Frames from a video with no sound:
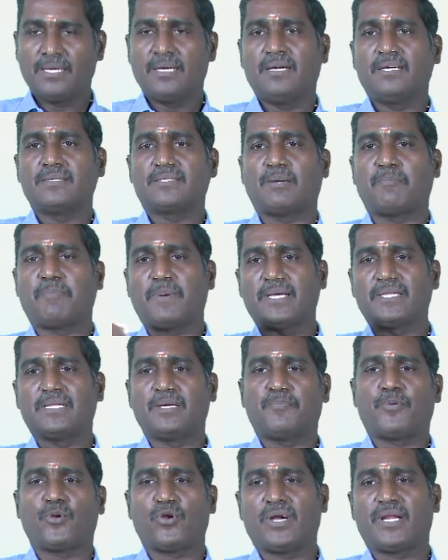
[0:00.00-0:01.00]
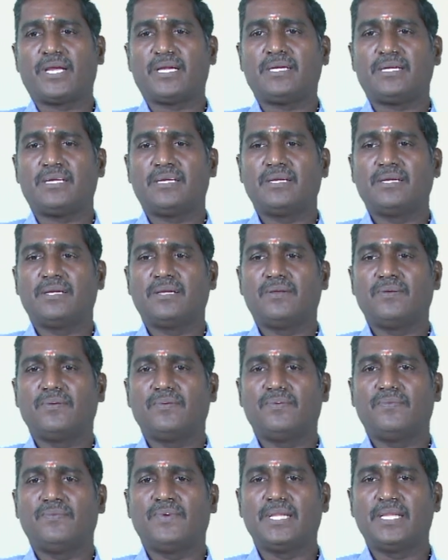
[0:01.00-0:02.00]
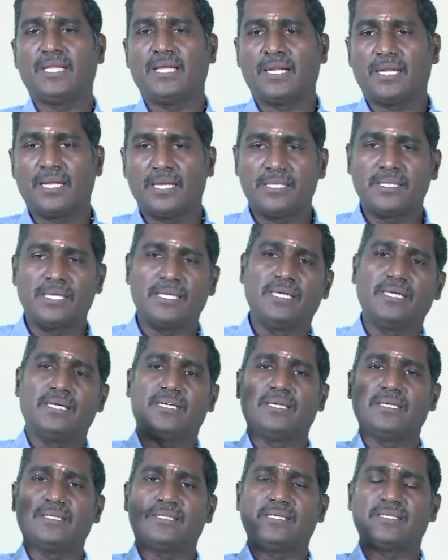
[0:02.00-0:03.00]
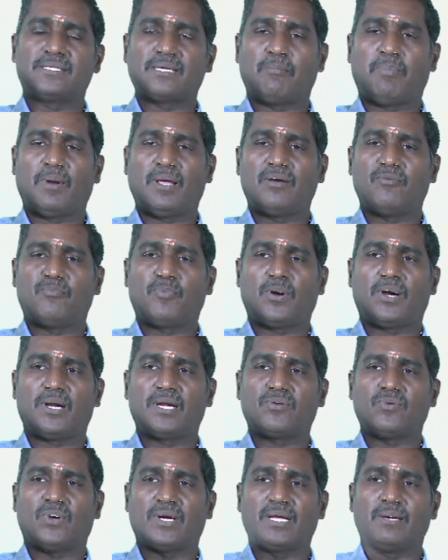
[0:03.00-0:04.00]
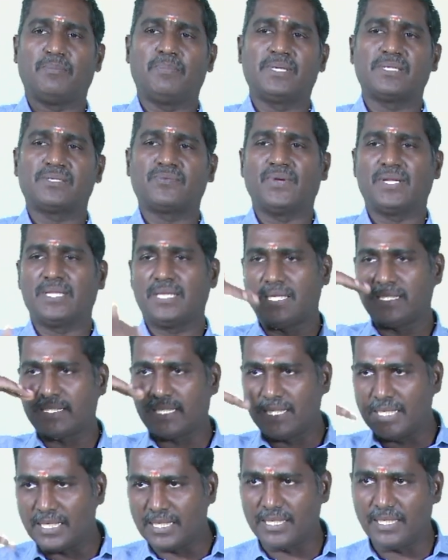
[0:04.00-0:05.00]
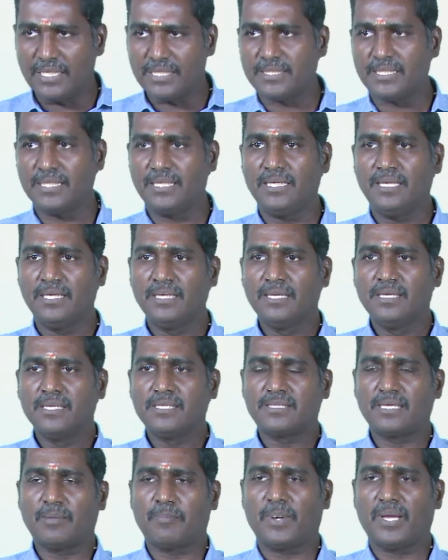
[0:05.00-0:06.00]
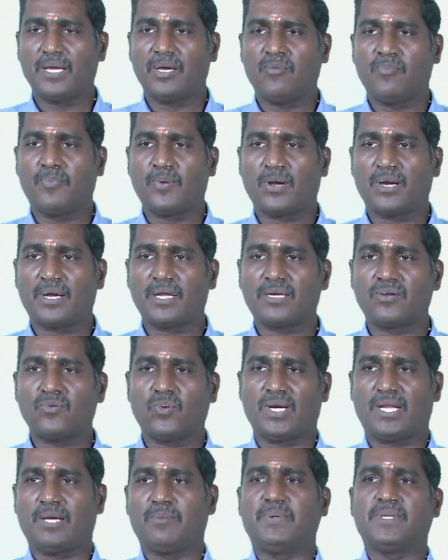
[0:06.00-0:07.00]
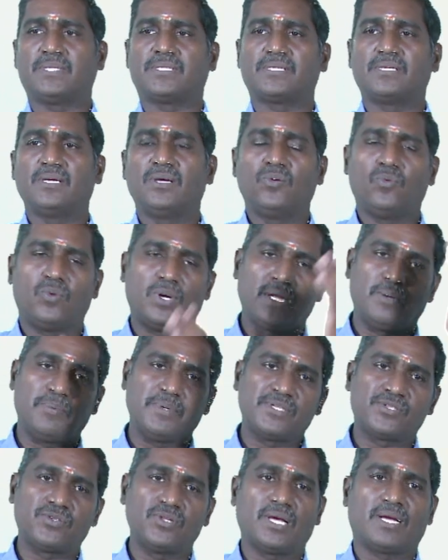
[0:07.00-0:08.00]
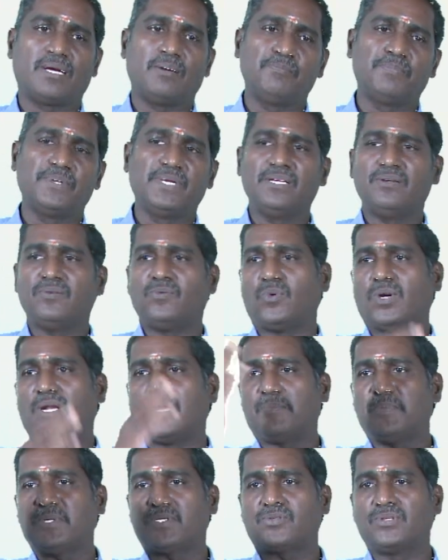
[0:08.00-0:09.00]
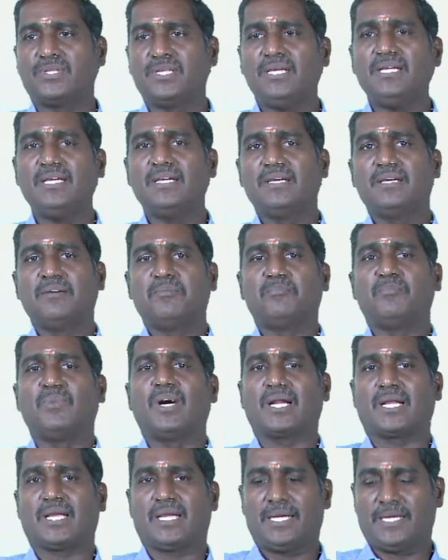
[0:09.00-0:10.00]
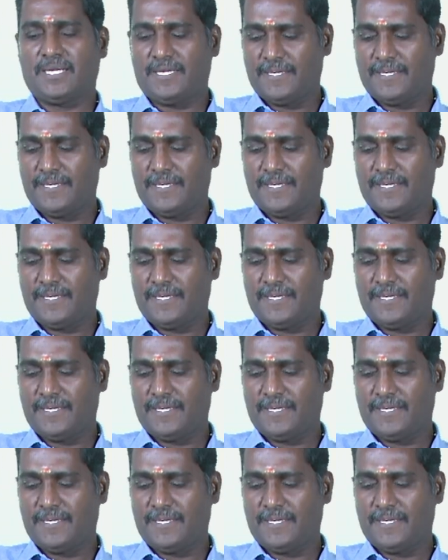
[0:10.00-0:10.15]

supply the product, when there is an increase in supply of product, what happens? When there is a decrease in supply of product, what happens? What happens to the company? What happens to the market?